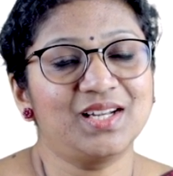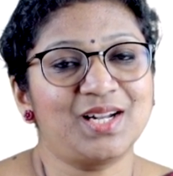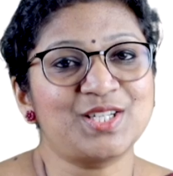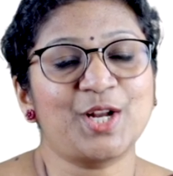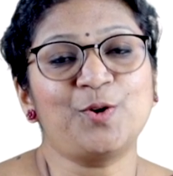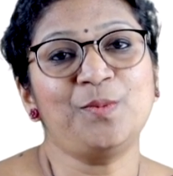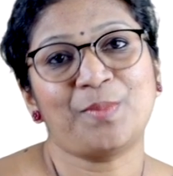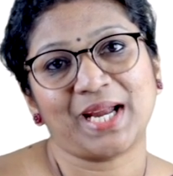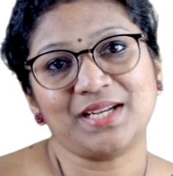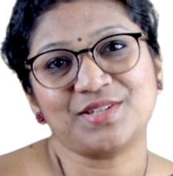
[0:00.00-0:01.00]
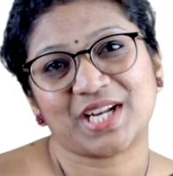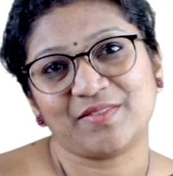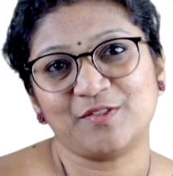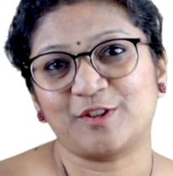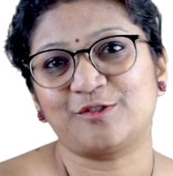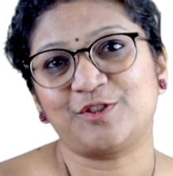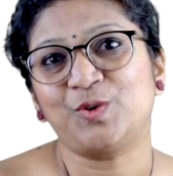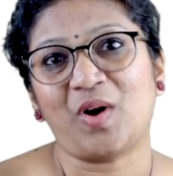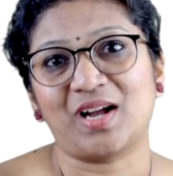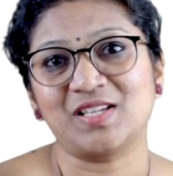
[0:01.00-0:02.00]
So I don't mind driving for a
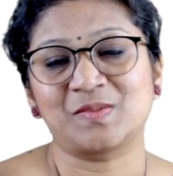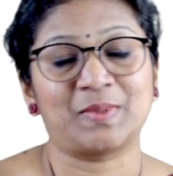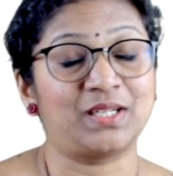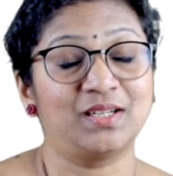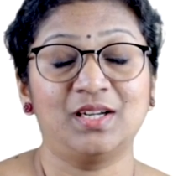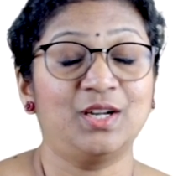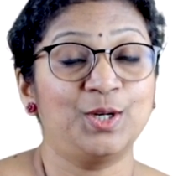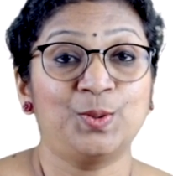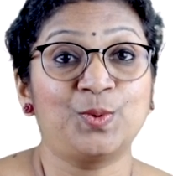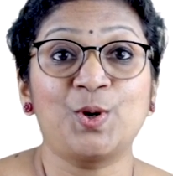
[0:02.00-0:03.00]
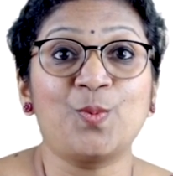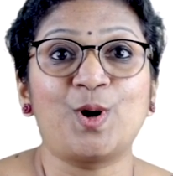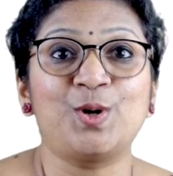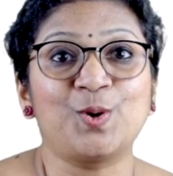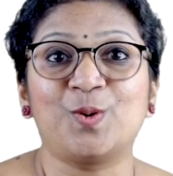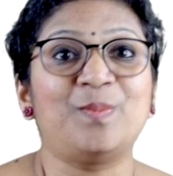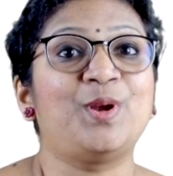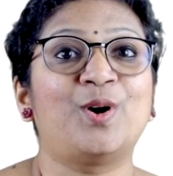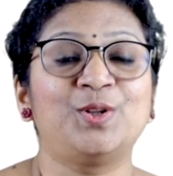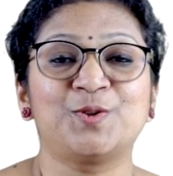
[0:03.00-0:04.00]
few hours, but wouldn't want to go
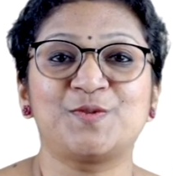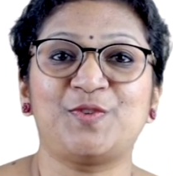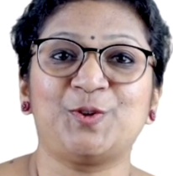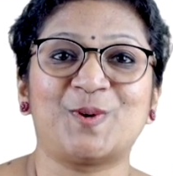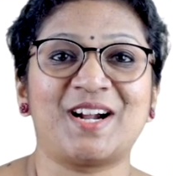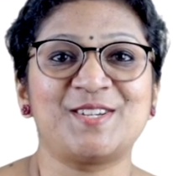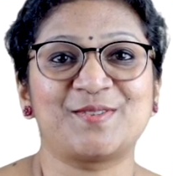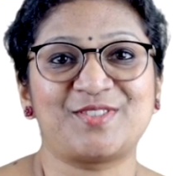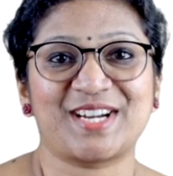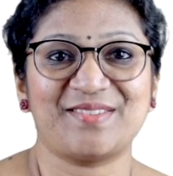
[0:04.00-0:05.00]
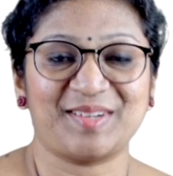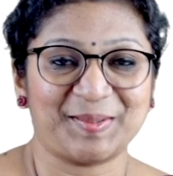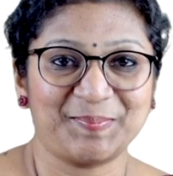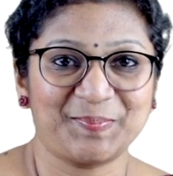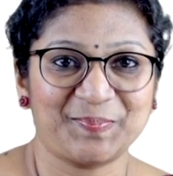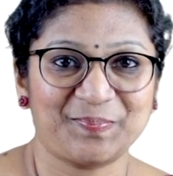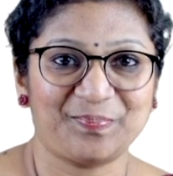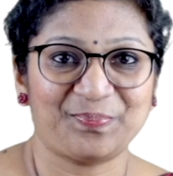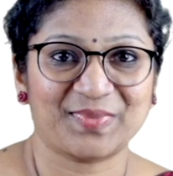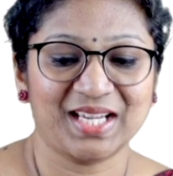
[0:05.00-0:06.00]
beyond those few hours of driving.
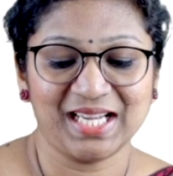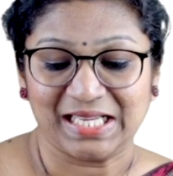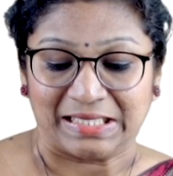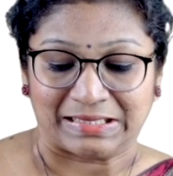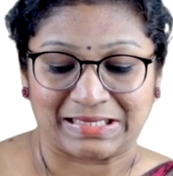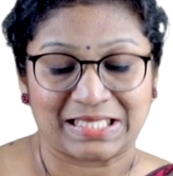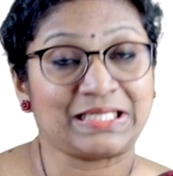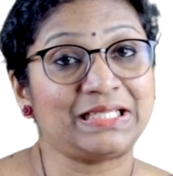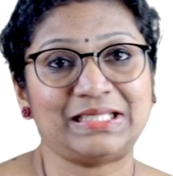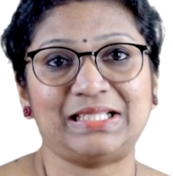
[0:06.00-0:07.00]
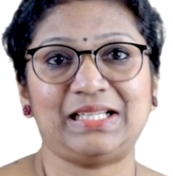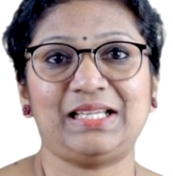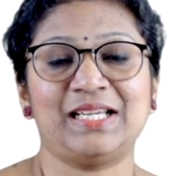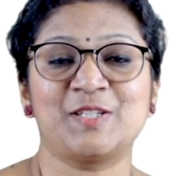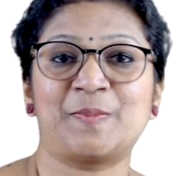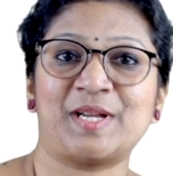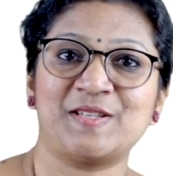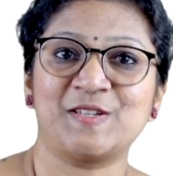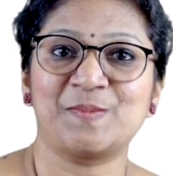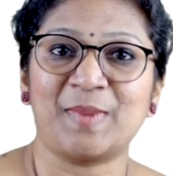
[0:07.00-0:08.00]
That clearly
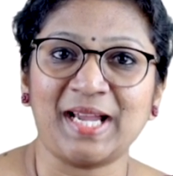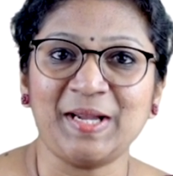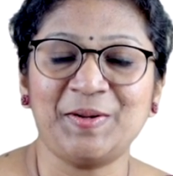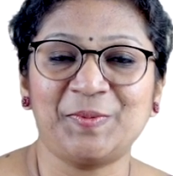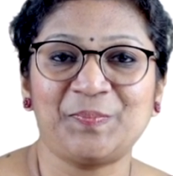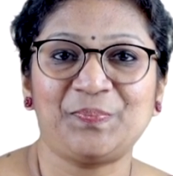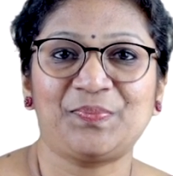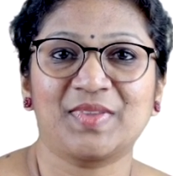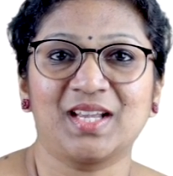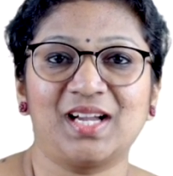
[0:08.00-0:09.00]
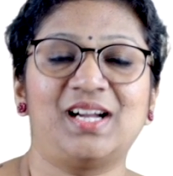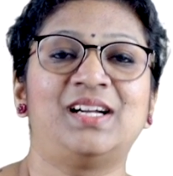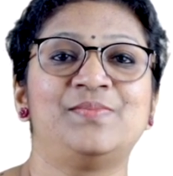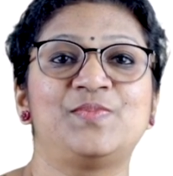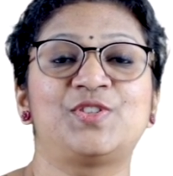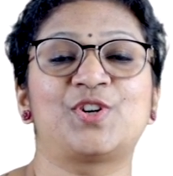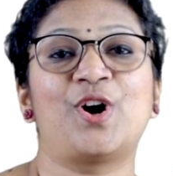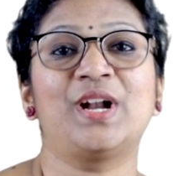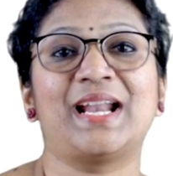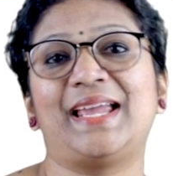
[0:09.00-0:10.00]
expresses my
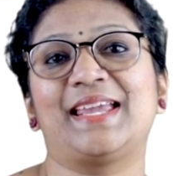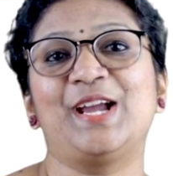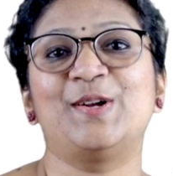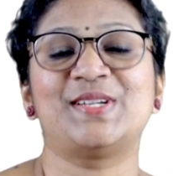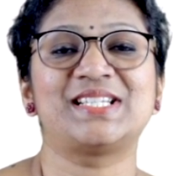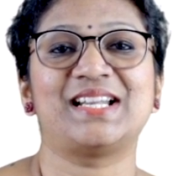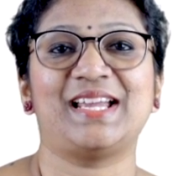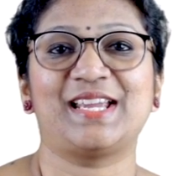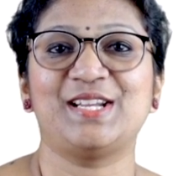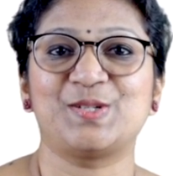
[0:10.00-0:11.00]
strong liking or disliking